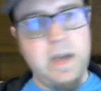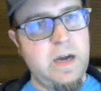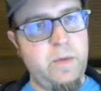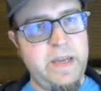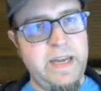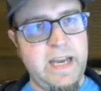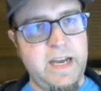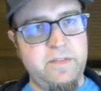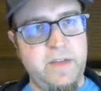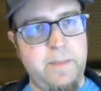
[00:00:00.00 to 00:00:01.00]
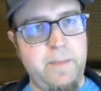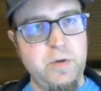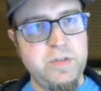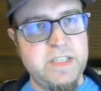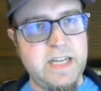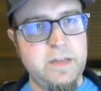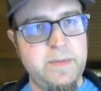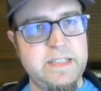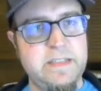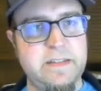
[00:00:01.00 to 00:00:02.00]
we can have a post
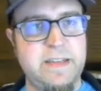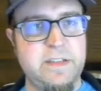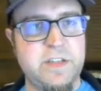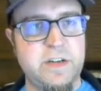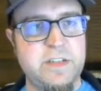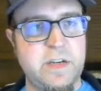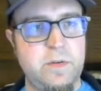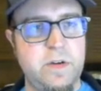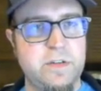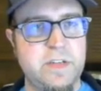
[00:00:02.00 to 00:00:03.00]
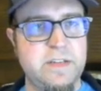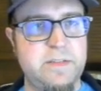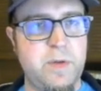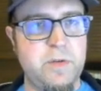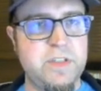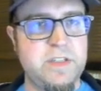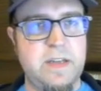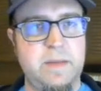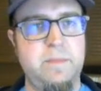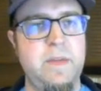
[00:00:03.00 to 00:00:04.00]
element that starts out, or it's not posts,
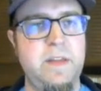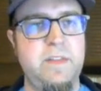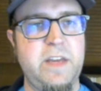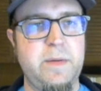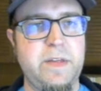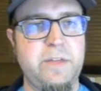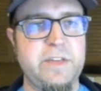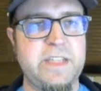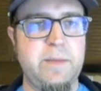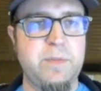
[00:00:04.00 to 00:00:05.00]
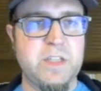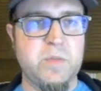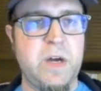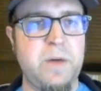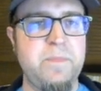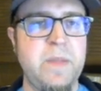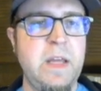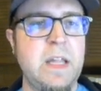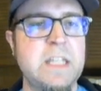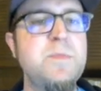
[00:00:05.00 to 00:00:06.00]
I'm thinking about the other example as well.
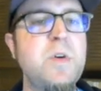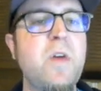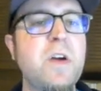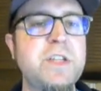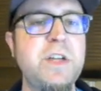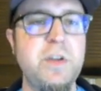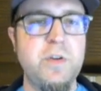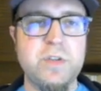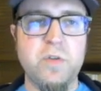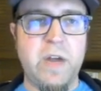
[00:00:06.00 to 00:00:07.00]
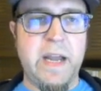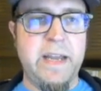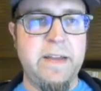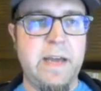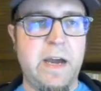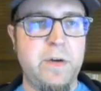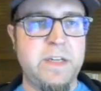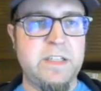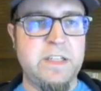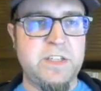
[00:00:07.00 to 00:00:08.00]
Let's move our to-dos array out
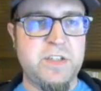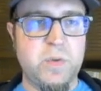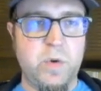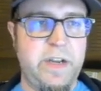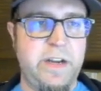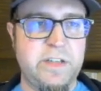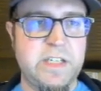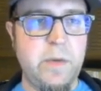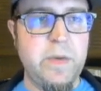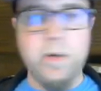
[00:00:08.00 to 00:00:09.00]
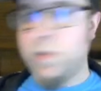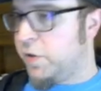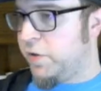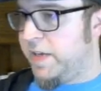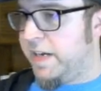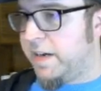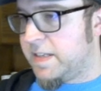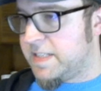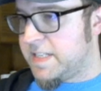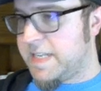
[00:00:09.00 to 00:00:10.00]
into this store here. So now we no longer need it
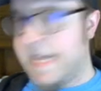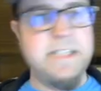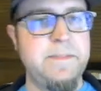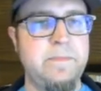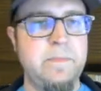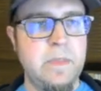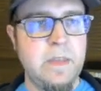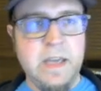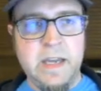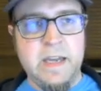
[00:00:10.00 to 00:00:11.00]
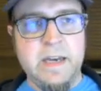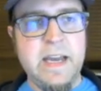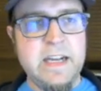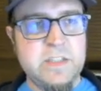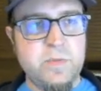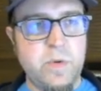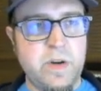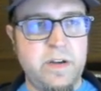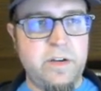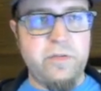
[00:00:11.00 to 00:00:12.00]
on state. Next, we want
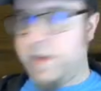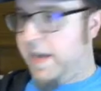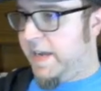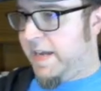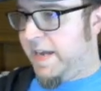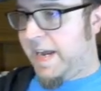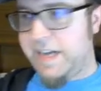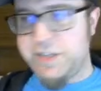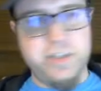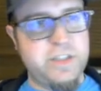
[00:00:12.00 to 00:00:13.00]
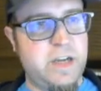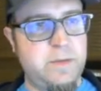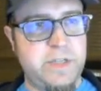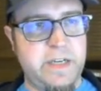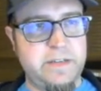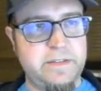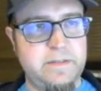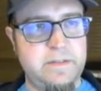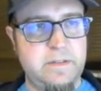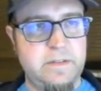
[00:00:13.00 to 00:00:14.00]
to create an actions object.
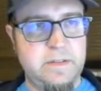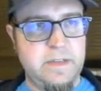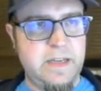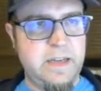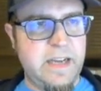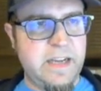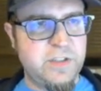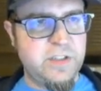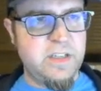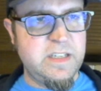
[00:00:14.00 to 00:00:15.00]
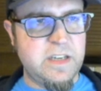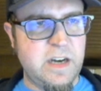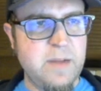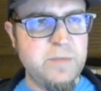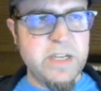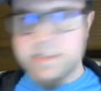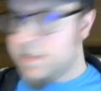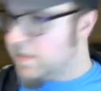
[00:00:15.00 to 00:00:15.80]
Action is an object.